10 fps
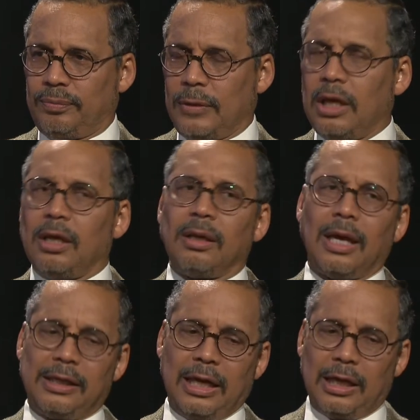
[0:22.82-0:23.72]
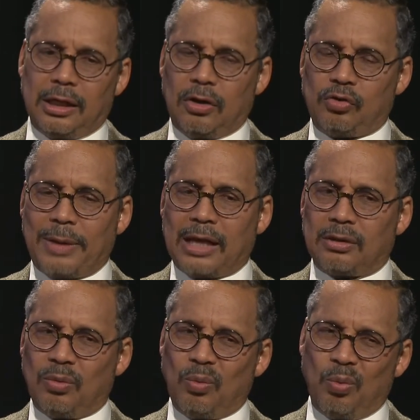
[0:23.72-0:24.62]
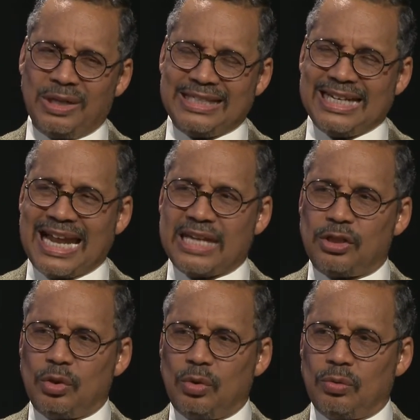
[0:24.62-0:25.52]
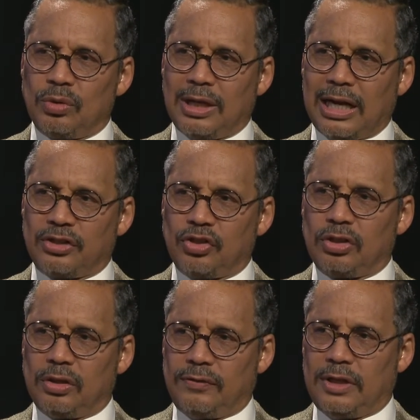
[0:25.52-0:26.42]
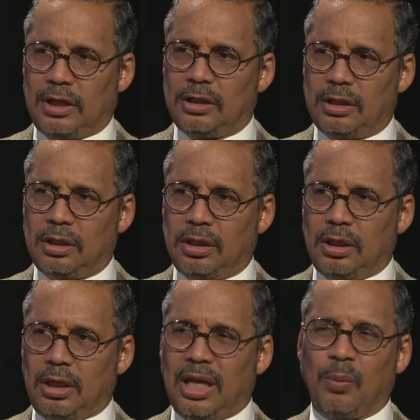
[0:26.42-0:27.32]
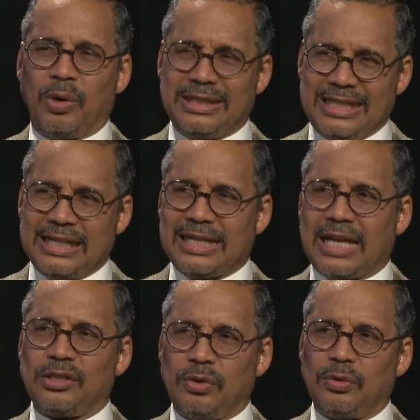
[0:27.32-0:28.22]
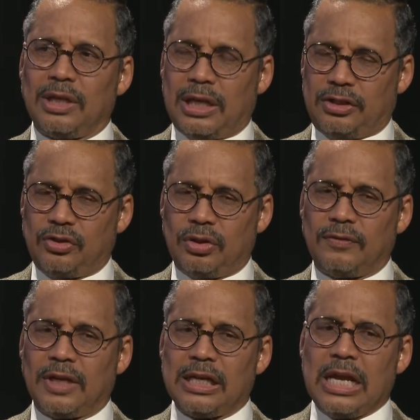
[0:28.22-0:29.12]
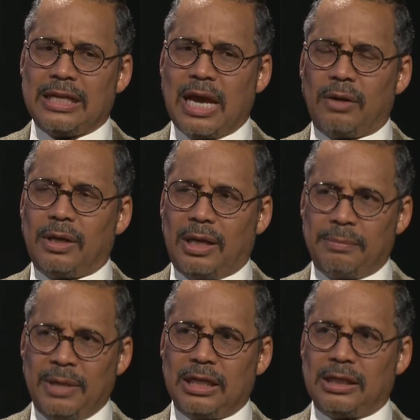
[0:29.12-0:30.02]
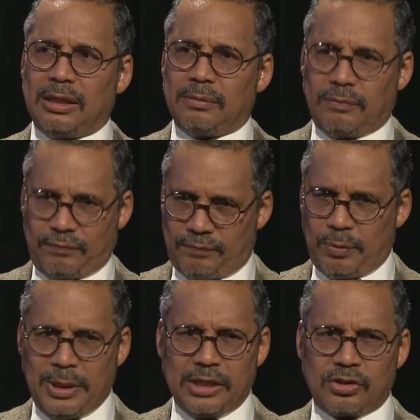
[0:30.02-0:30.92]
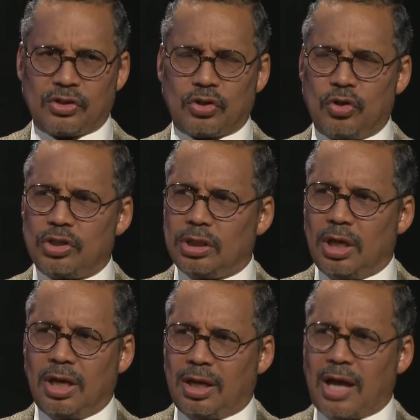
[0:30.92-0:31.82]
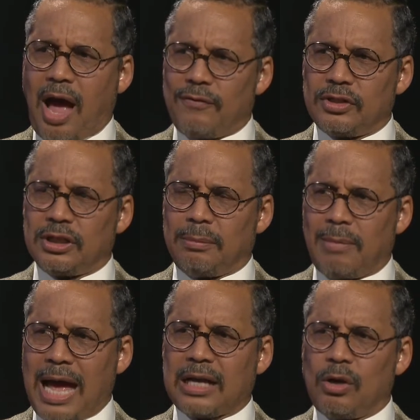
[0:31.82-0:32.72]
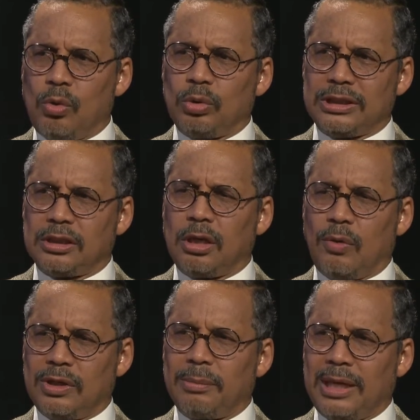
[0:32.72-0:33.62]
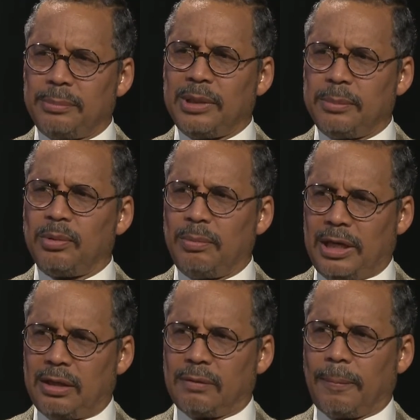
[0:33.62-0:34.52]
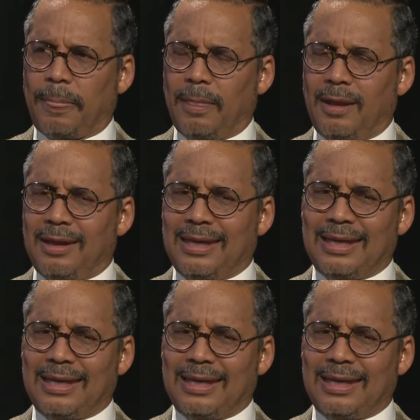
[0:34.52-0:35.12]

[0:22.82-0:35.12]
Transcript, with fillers: Mm -hmm. Again, it goes back to what did I do that I shouldn't have done? Right. And what didn't I do that I should have done? Now, admittedly, for me as a surgeon, obviously my goal is to go in and make people better. Mm -hmm.